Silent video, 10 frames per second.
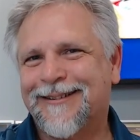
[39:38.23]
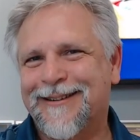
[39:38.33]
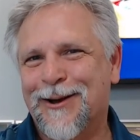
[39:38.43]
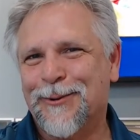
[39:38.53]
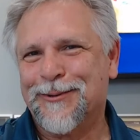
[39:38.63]

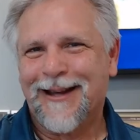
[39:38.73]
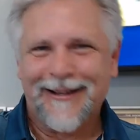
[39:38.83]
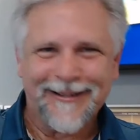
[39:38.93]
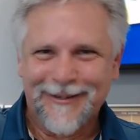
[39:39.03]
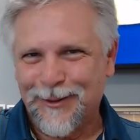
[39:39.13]
don't,
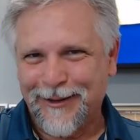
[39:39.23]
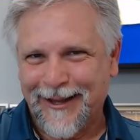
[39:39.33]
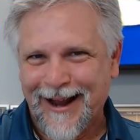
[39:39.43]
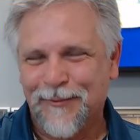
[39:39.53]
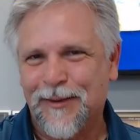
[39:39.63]
uh, don't
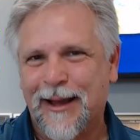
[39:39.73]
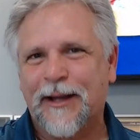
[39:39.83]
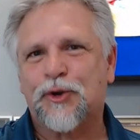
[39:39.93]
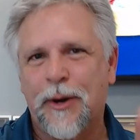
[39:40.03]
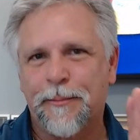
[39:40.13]
get out. I
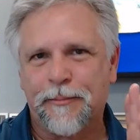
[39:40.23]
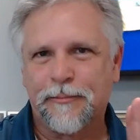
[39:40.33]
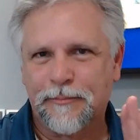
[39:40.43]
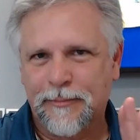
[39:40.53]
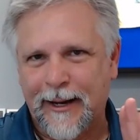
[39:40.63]
got
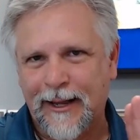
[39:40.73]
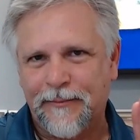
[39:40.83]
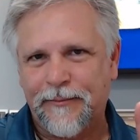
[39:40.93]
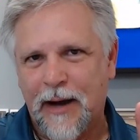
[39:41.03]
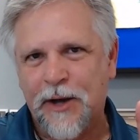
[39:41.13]
shrimp that
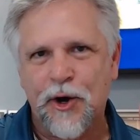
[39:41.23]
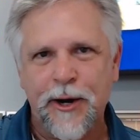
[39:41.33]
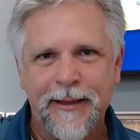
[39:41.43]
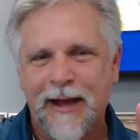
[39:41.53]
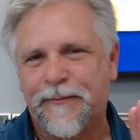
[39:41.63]
live
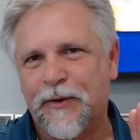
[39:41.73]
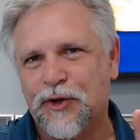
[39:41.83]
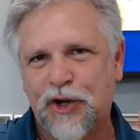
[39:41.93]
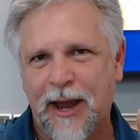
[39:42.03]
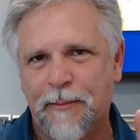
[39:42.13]
underneath that
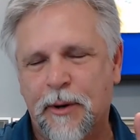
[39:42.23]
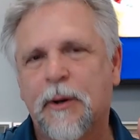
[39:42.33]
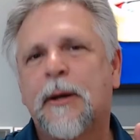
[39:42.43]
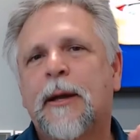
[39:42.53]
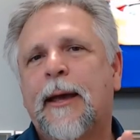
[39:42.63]
first
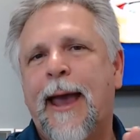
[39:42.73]
chamber